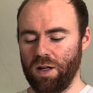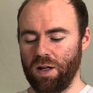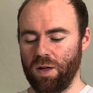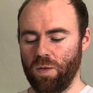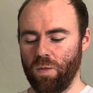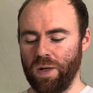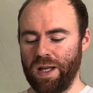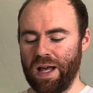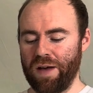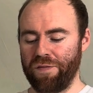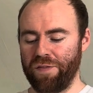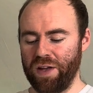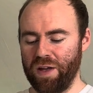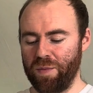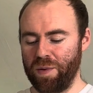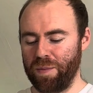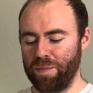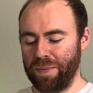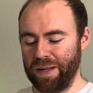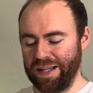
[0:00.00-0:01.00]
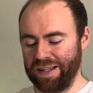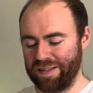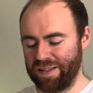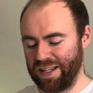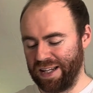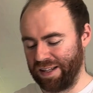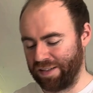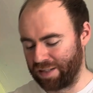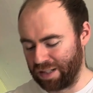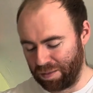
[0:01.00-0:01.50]
We have vitamin
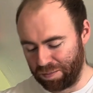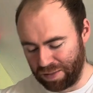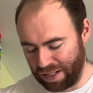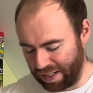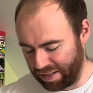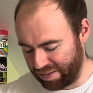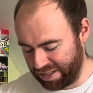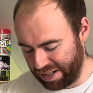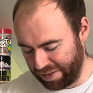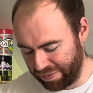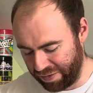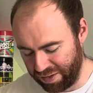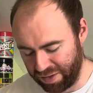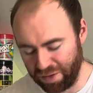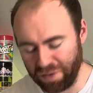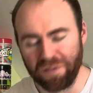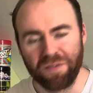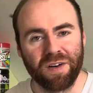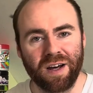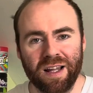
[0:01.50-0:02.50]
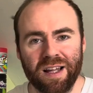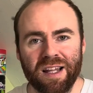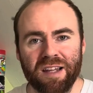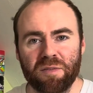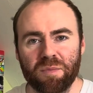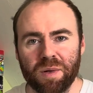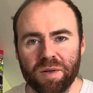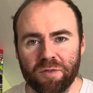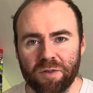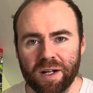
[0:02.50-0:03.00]
B6 up next. Nothing too fun. Let's
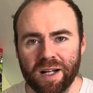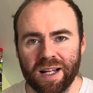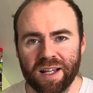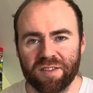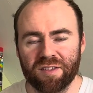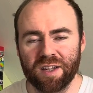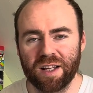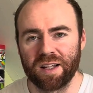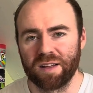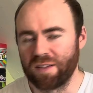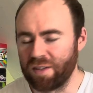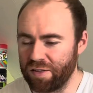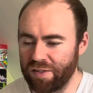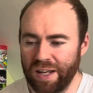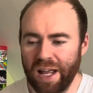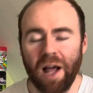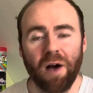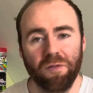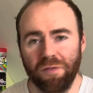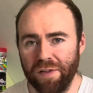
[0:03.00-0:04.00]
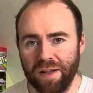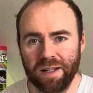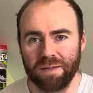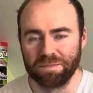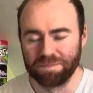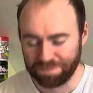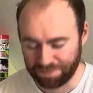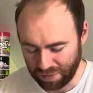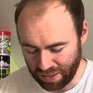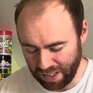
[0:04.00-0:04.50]
be realistic. Just healthy.
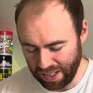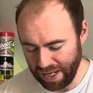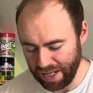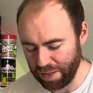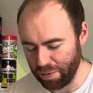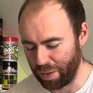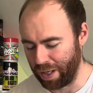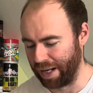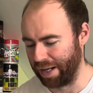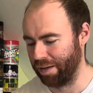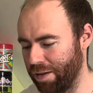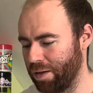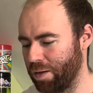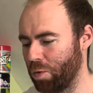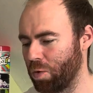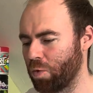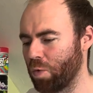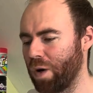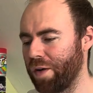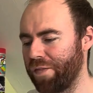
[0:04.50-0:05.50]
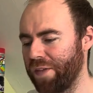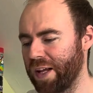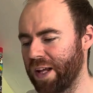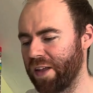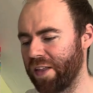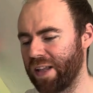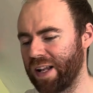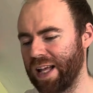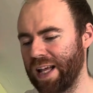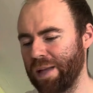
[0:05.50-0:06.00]
Anyway, what do I think of
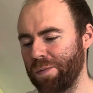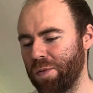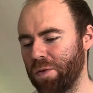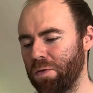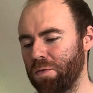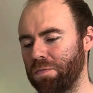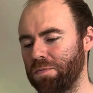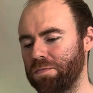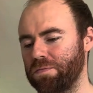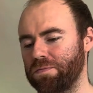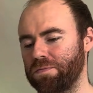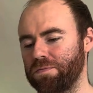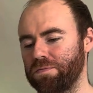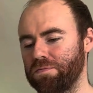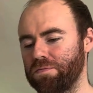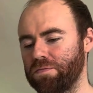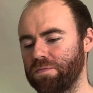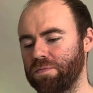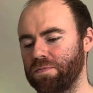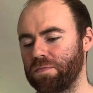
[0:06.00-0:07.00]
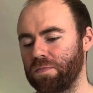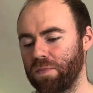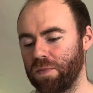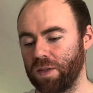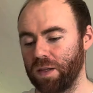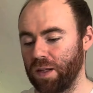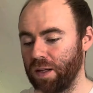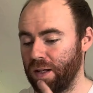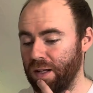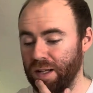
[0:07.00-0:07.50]
the label?
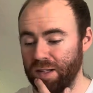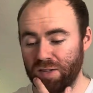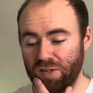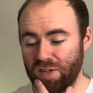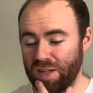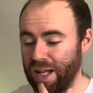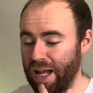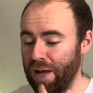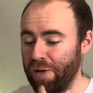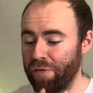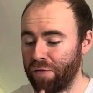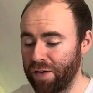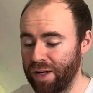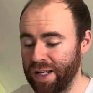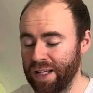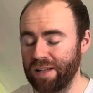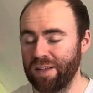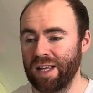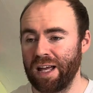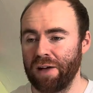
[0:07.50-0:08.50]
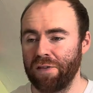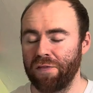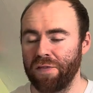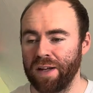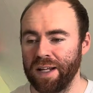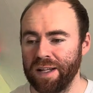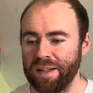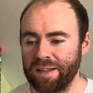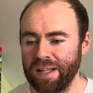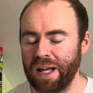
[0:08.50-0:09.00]
It's definitely
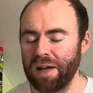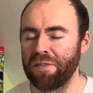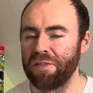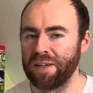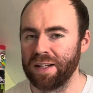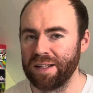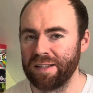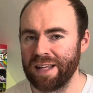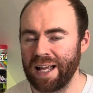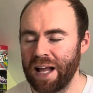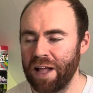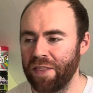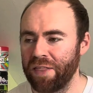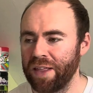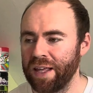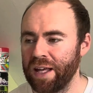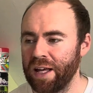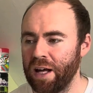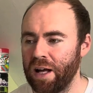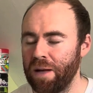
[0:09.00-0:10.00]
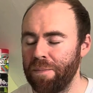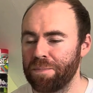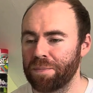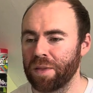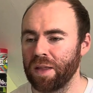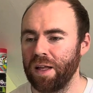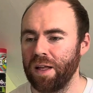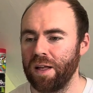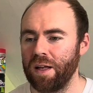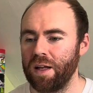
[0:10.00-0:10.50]
down the
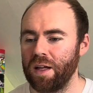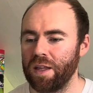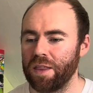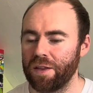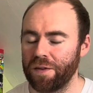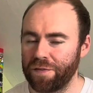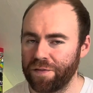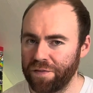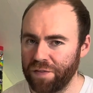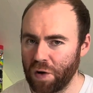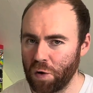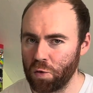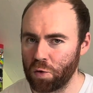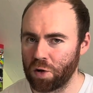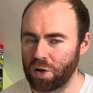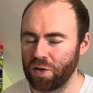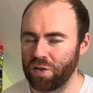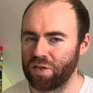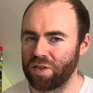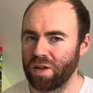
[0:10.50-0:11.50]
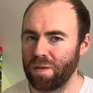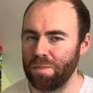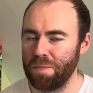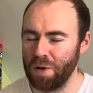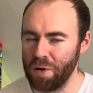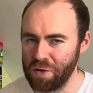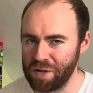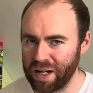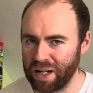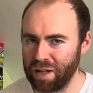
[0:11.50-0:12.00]
focus,
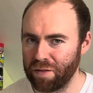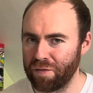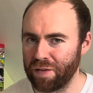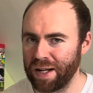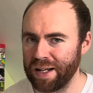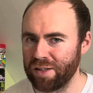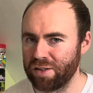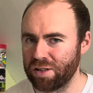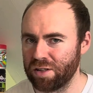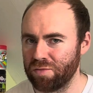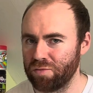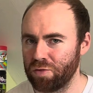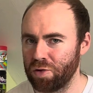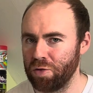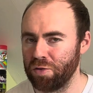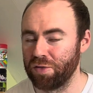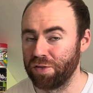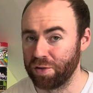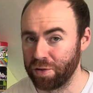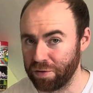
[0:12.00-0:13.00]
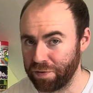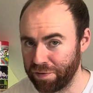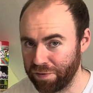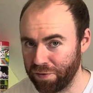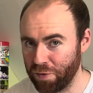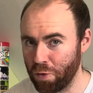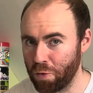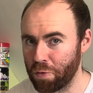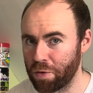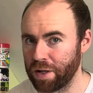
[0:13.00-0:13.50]
mood elevation routes,
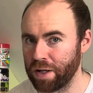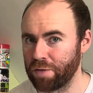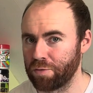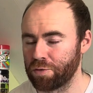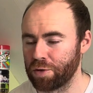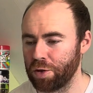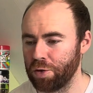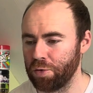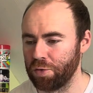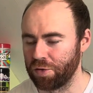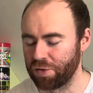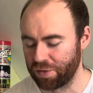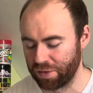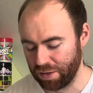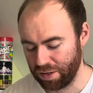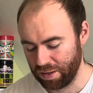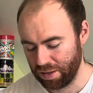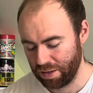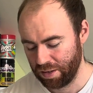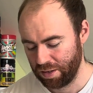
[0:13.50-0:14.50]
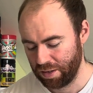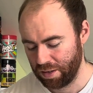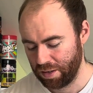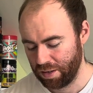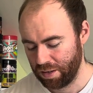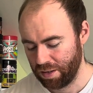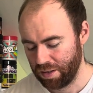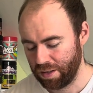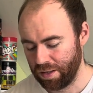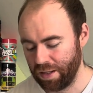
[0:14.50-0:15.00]
euphoria routes.
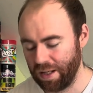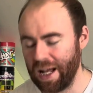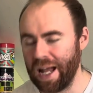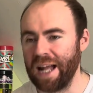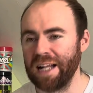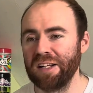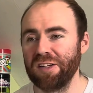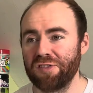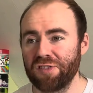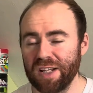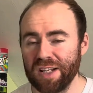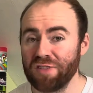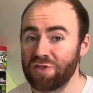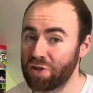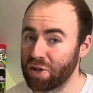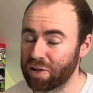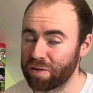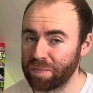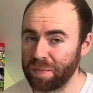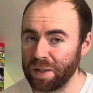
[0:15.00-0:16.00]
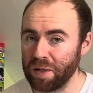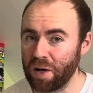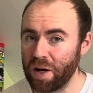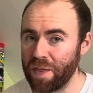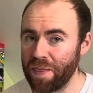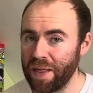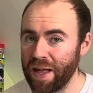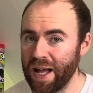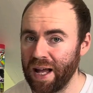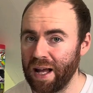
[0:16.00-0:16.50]
Energy just behind
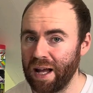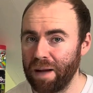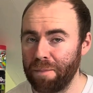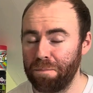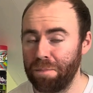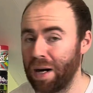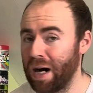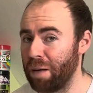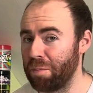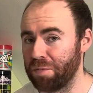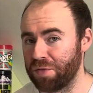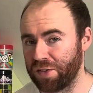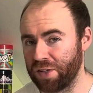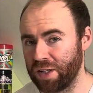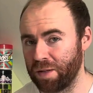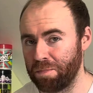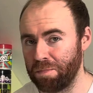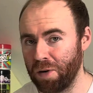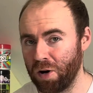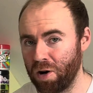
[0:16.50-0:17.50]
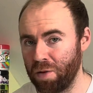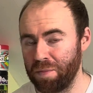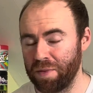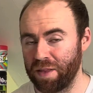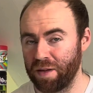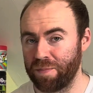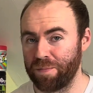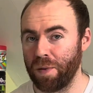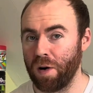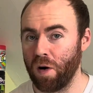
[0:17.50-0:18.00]
that, and pumps at the bottom of the
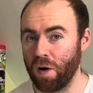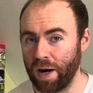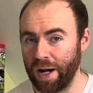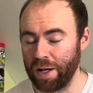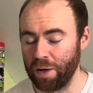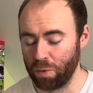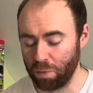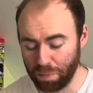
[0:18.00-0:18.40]
pile.